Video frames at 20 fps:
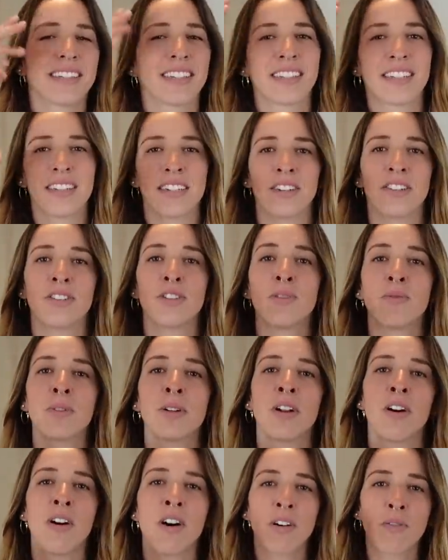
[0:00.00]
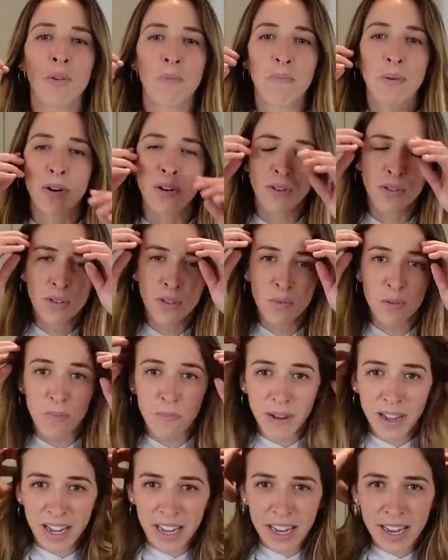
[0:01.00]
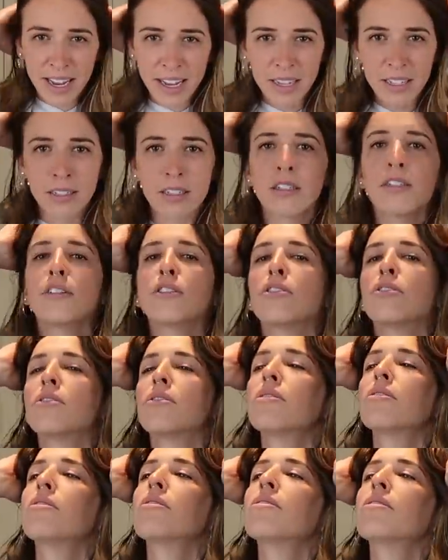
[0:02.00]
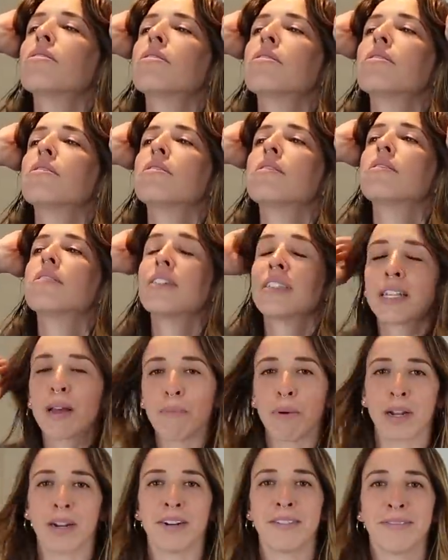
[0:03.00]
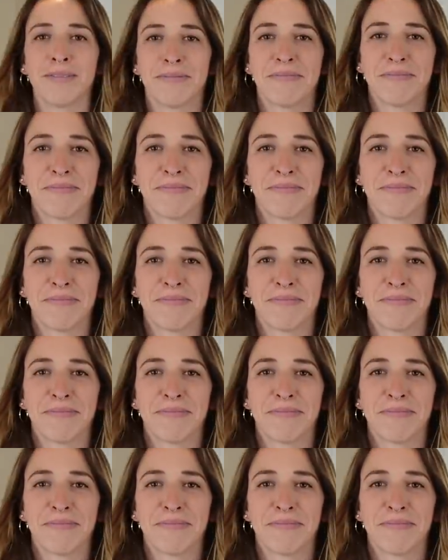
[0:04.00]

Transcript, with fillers: Still doing awkward poses with my hands. Is that better?